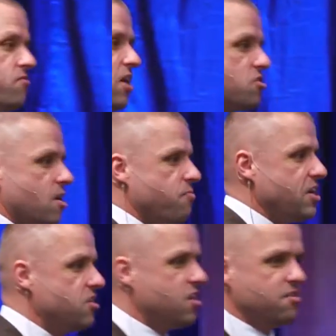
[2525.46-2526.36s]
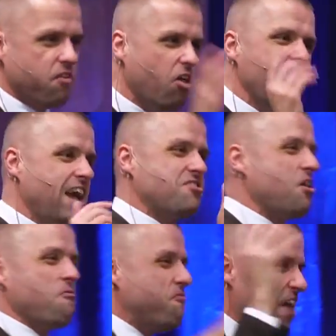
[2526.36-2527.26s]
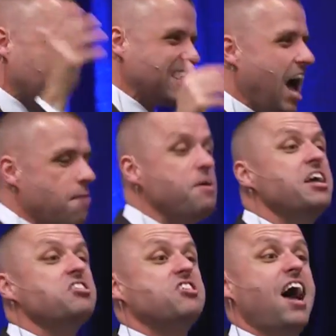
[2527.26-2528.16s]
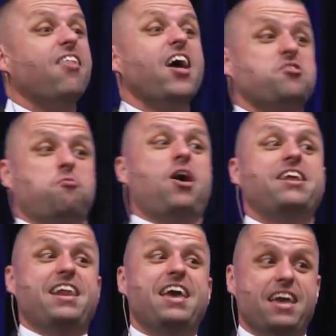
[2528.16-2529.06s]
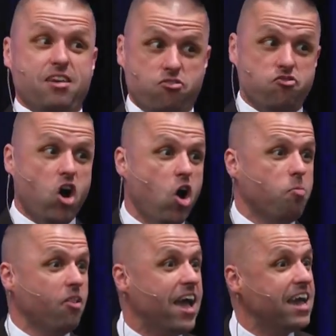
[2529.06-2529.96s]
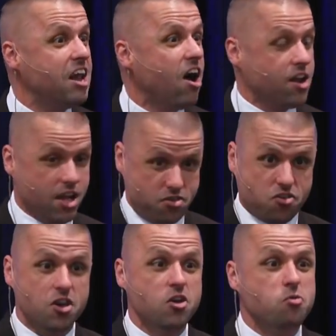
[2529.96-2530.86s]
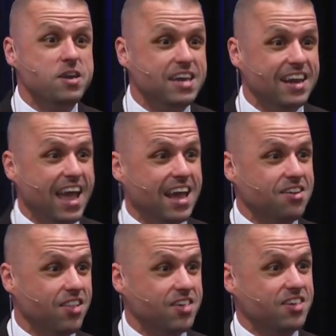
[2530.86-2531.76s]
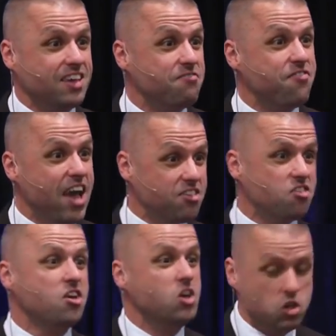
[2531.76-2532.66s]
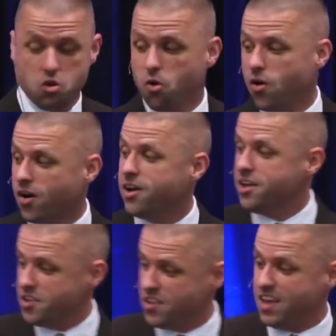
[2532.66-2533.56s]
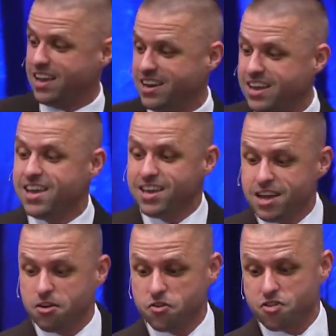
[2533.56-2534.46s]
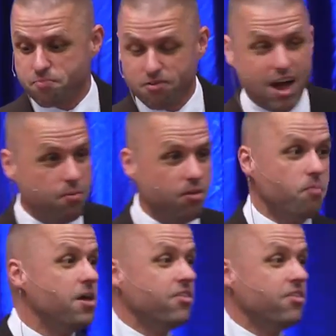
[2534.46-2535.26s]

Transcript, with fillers: have done something sinful. And so, fess up. Tell us what it is, Job. Lay it on us. We can handle us. Confess your sin. Here's the problem.